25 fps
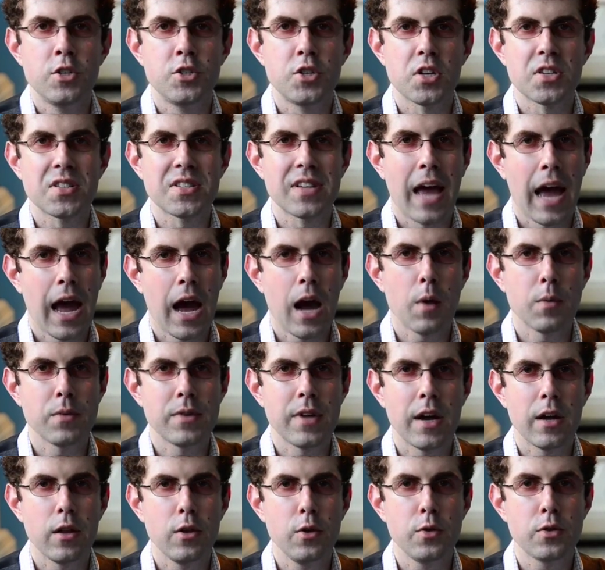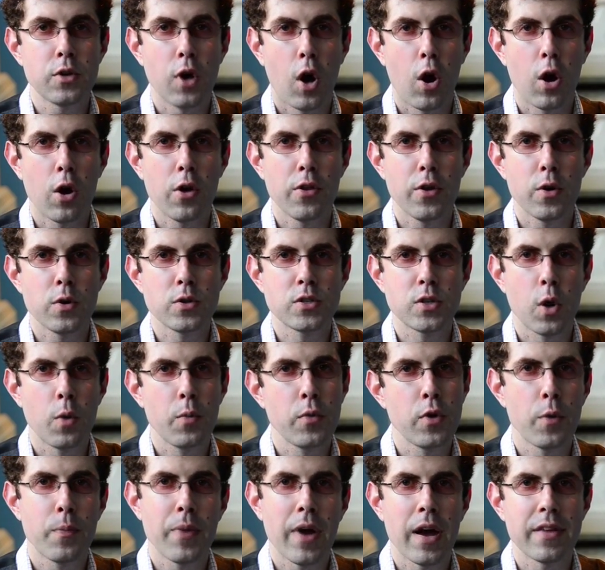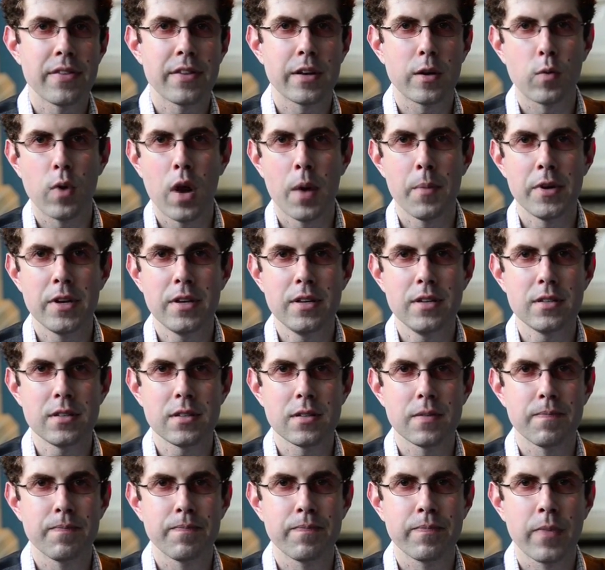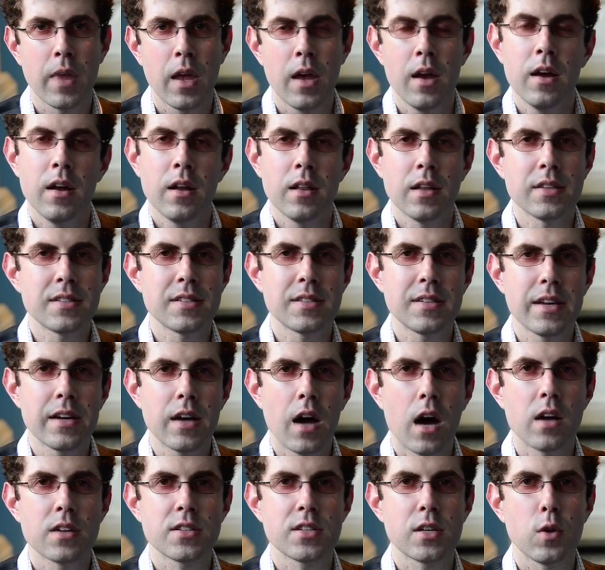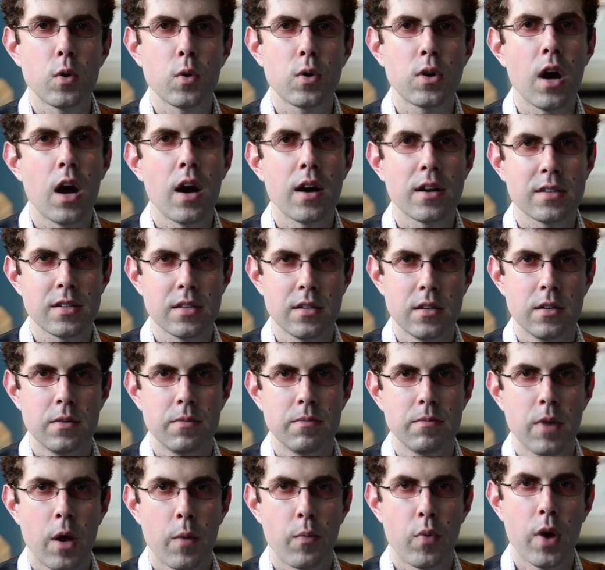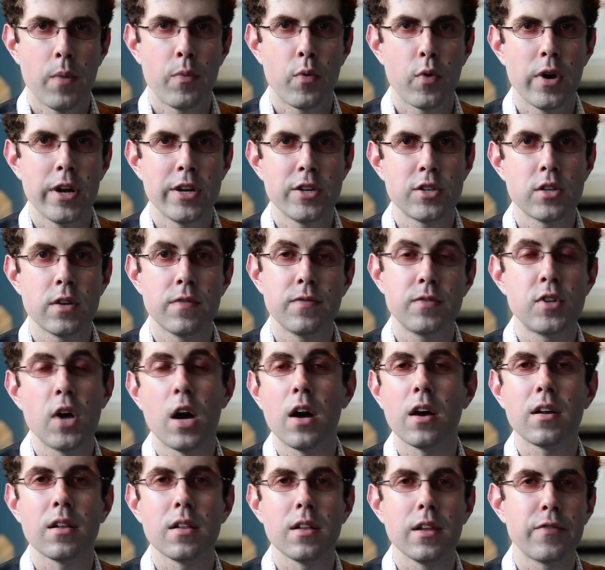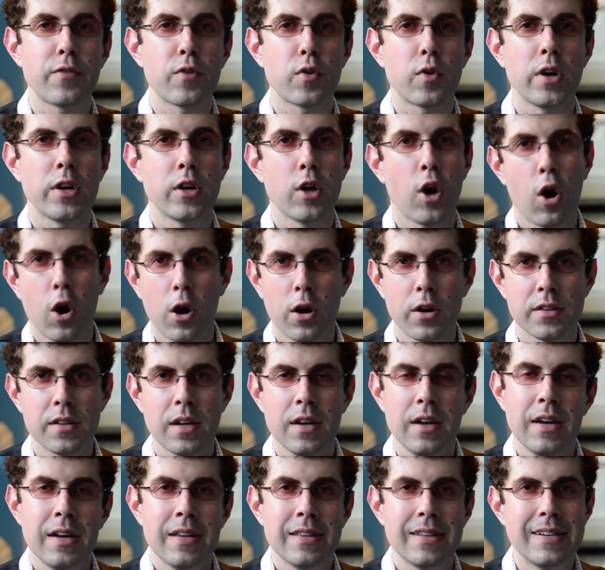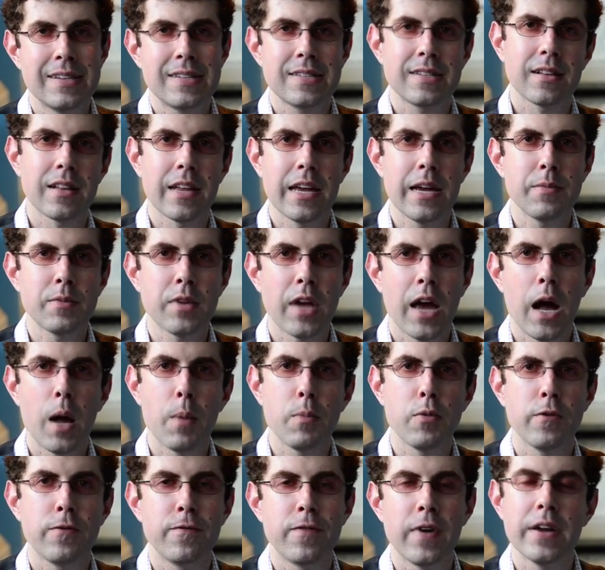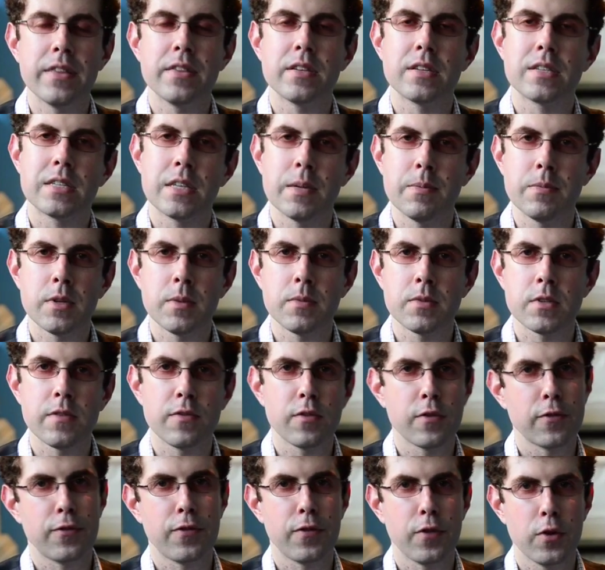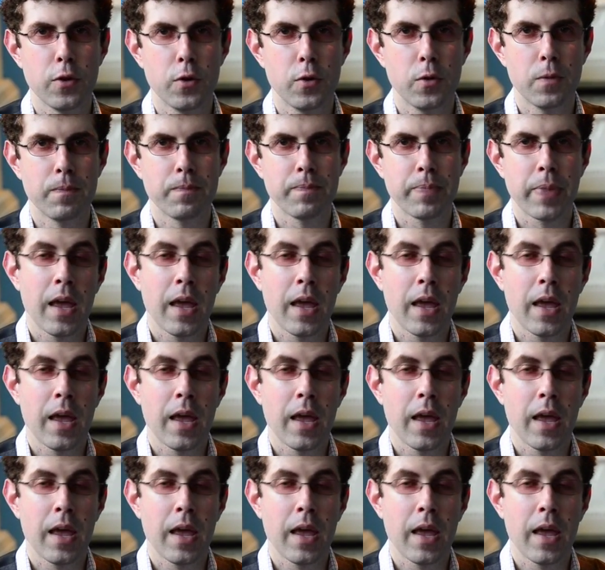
Just how dilute are those homeopathic remedies? Let's take oscillococcinum, a preparation of duck, liver, and heart that is claimed to help you fight the symptoms of the flu.